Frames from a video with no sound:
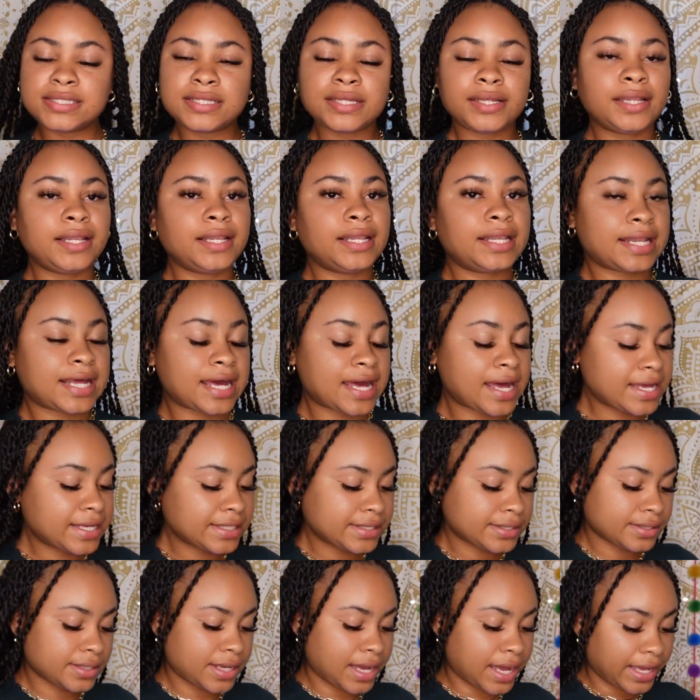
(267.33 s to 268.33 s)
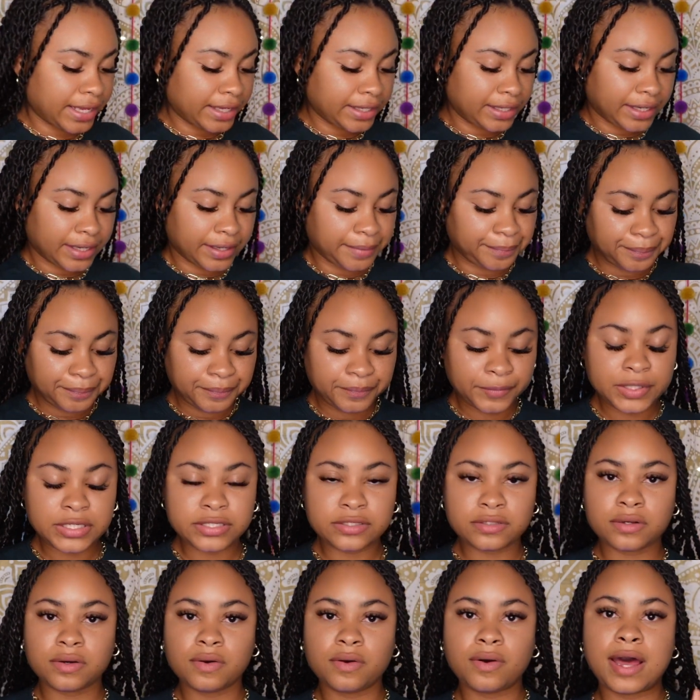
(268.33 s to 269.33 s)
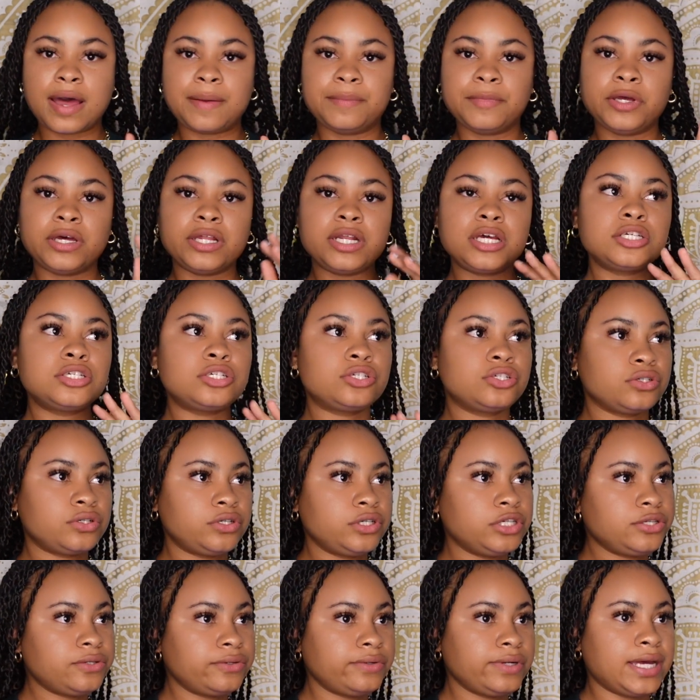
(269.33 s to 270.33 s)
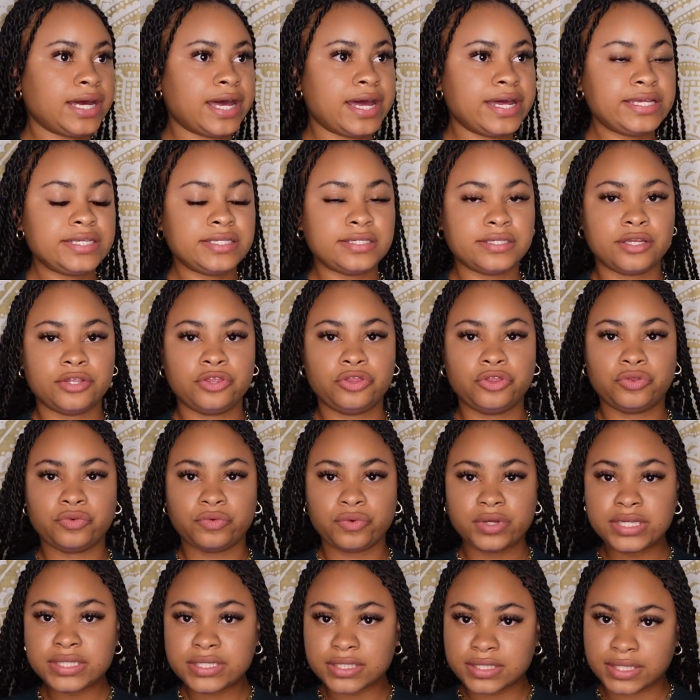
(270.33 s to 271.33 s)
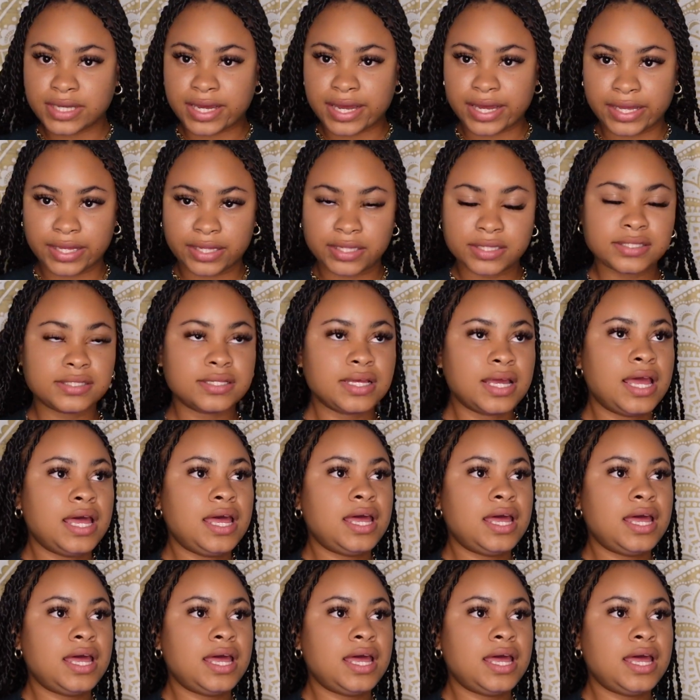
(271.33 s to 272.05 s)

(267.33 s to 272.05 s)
the last item. So I'm gonna show you guys the 3 styles